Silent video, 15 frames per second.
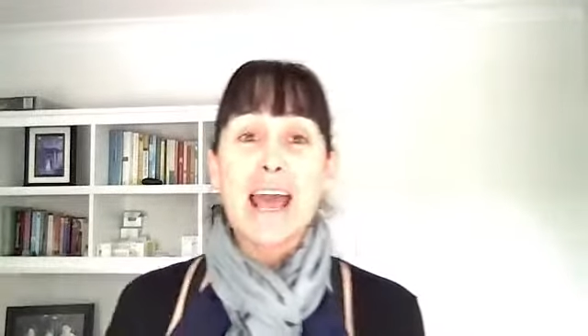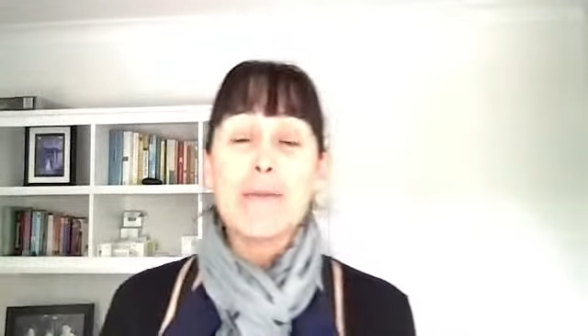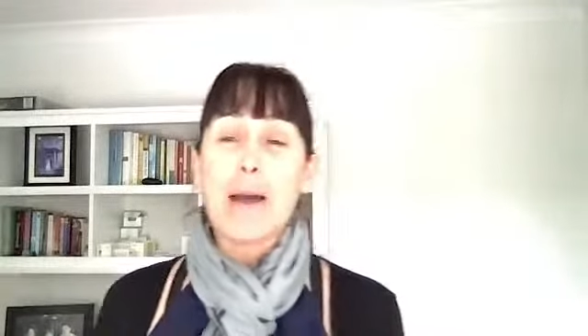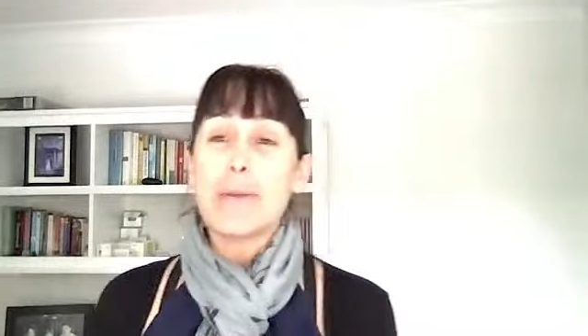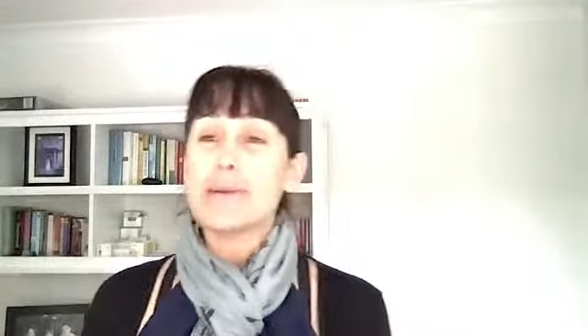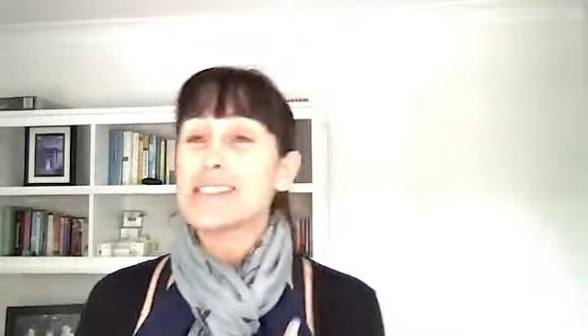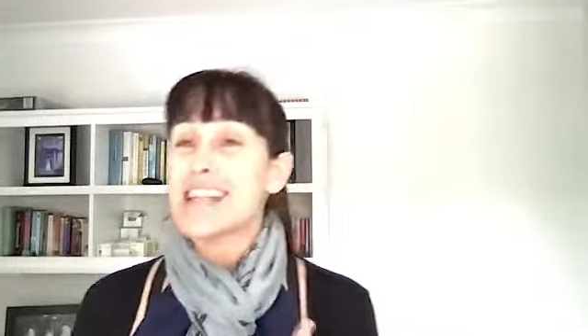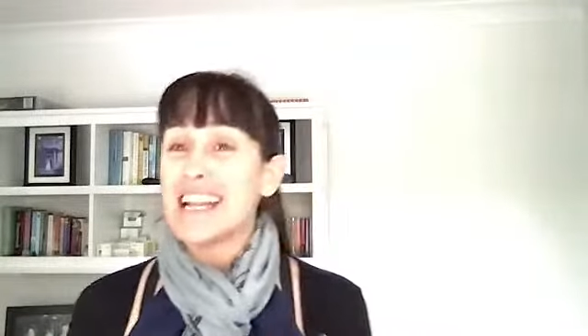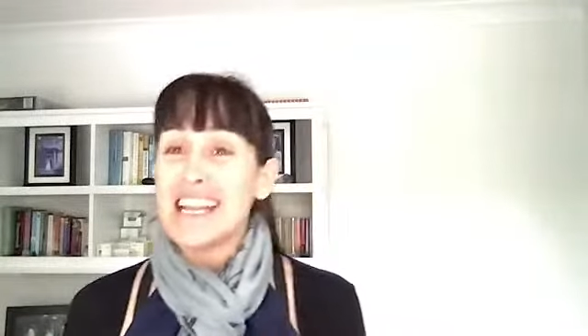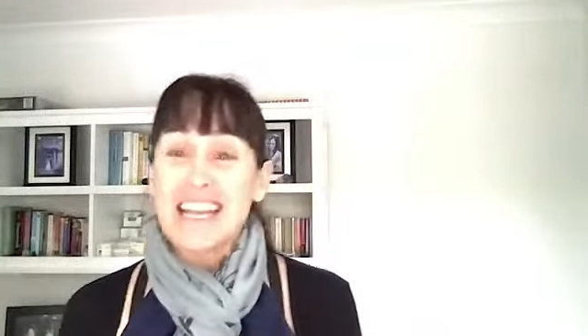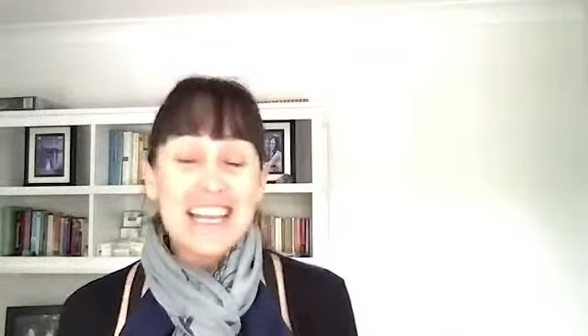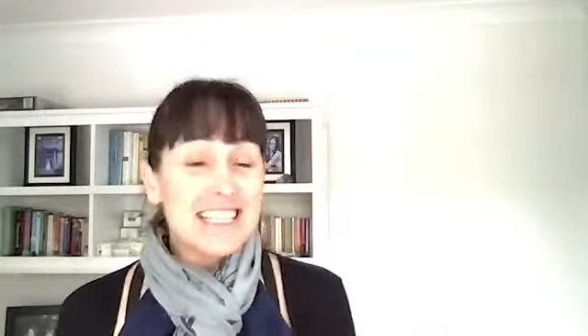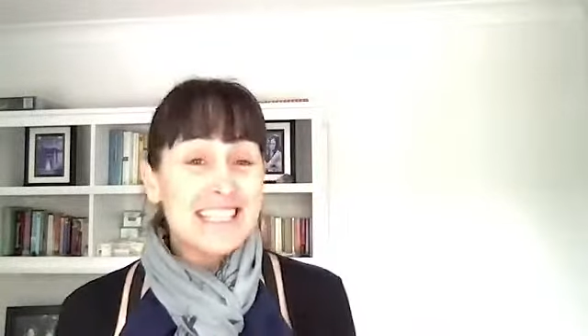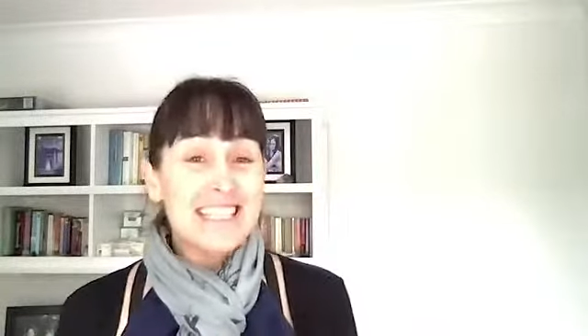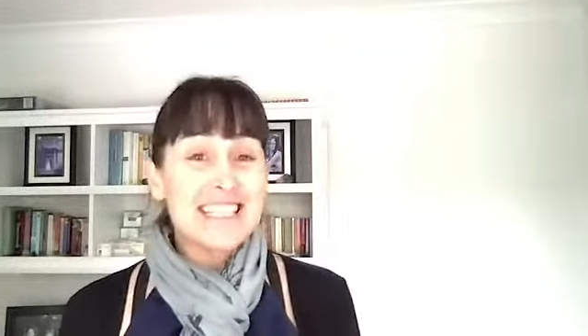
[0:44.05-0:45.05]
maybe slightly
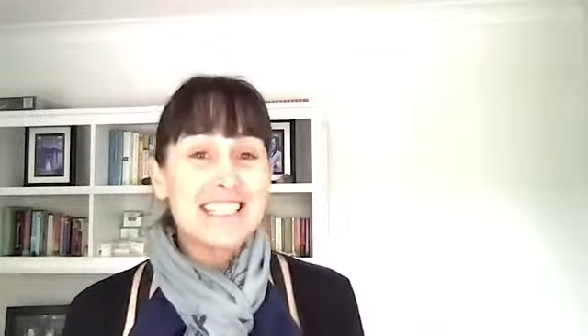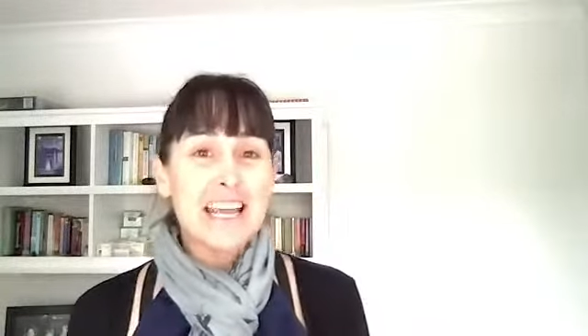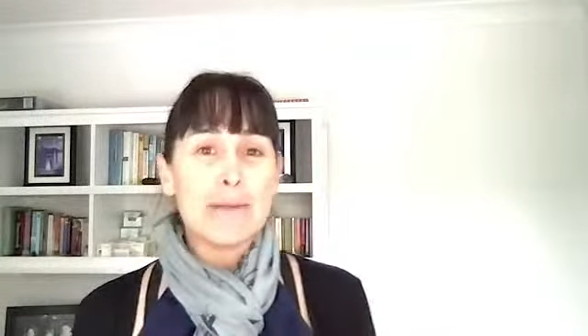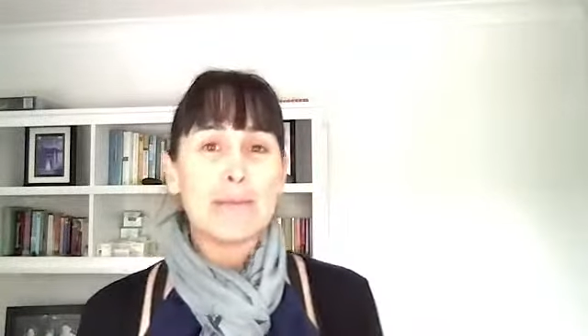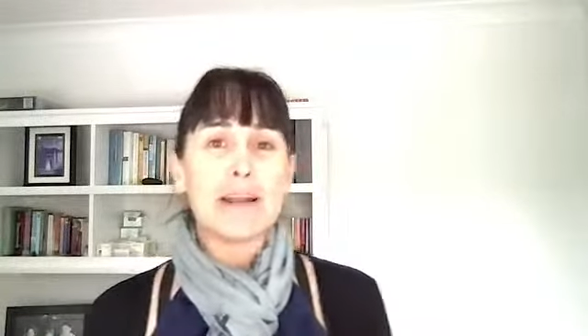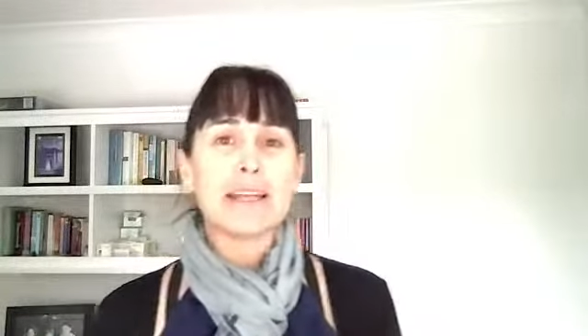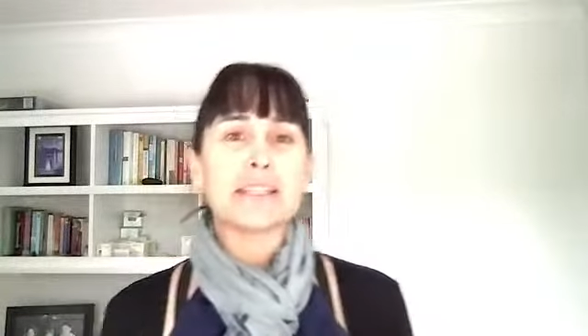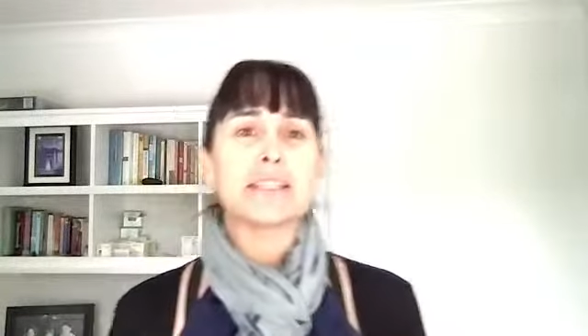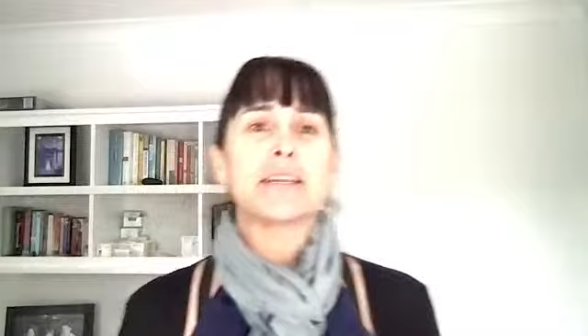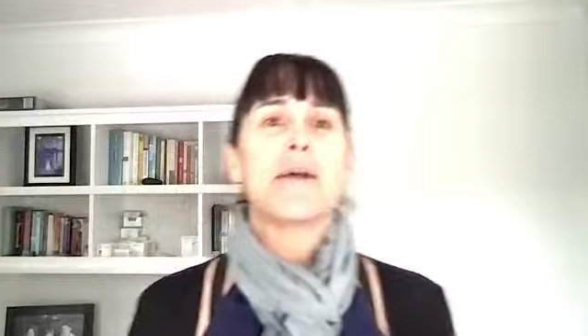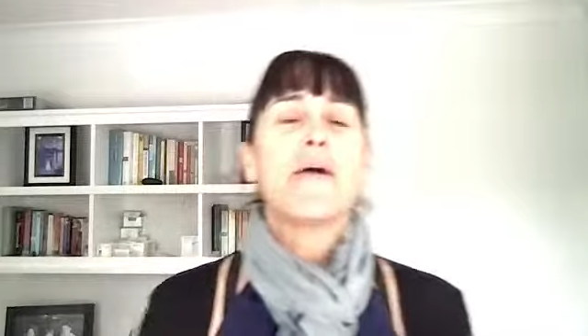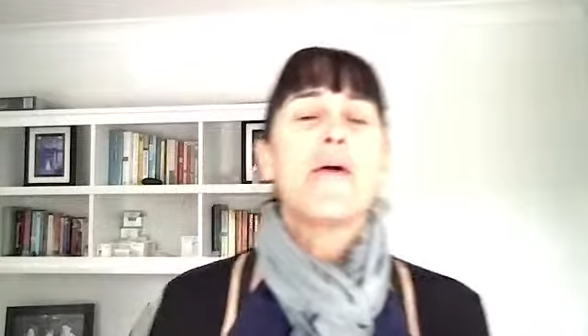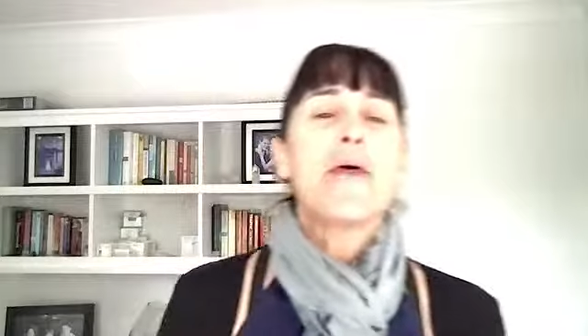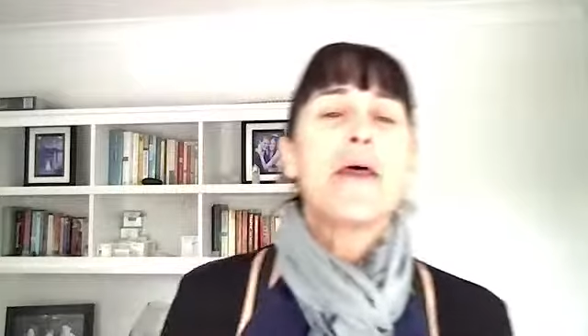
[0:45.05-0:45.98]
less than 10 minutes.